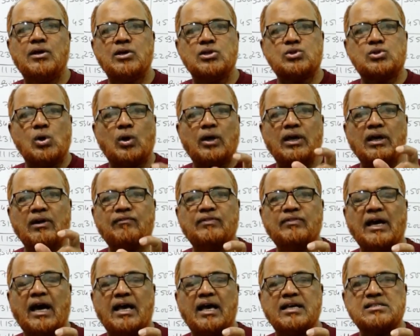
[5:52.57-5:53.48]
So if
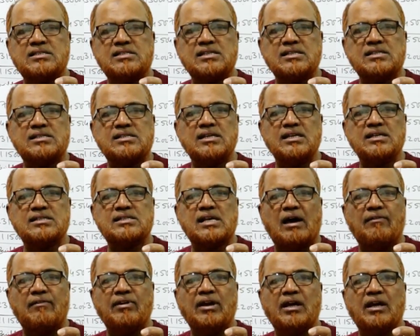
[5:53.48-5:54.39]
the assessee is
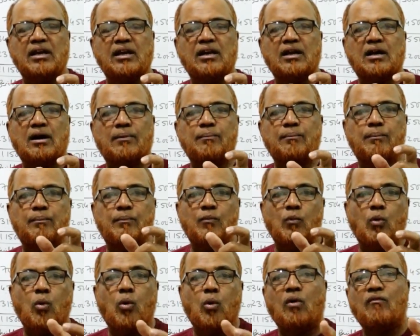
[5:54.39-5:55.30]
having an income
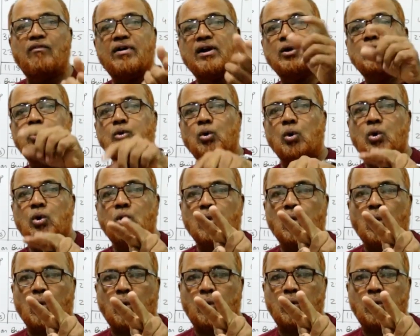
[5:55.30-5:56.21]
over 2
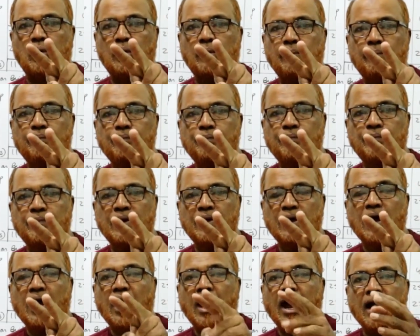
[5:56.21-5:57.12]
crore
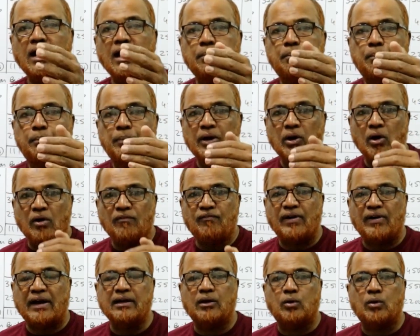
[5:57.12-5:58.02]
and below
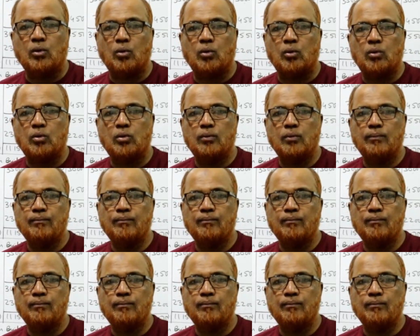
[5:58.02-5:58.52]
5 crore,